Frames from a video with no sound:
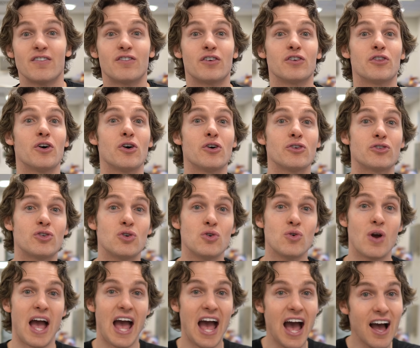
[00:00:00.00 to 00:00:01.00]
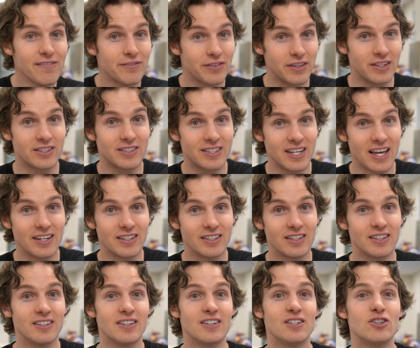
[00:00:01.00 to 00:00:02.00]
for those who have this
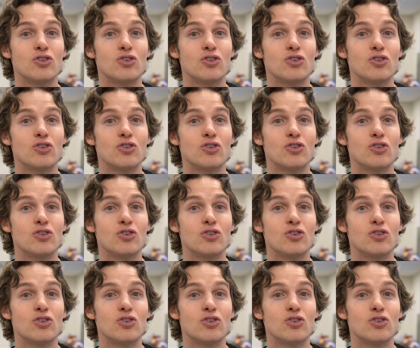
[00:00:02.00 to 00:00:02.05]
tendon,